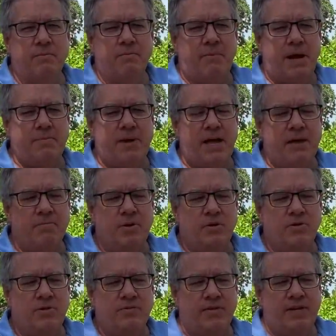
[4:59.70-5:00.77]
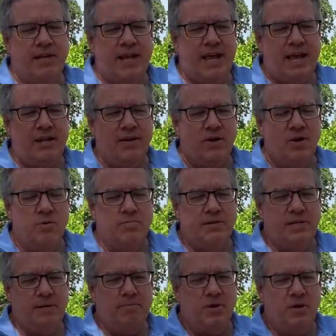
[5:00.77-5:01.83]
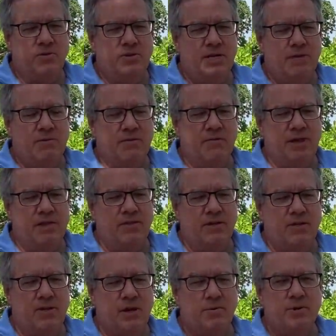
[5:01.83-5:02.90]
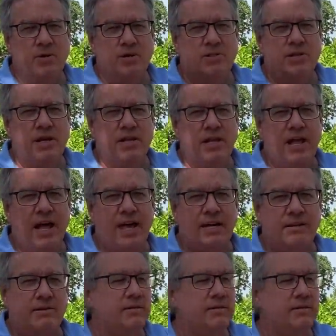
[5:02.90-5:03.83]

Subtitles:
By buying most of it at Home Depot, and the tomahawks online.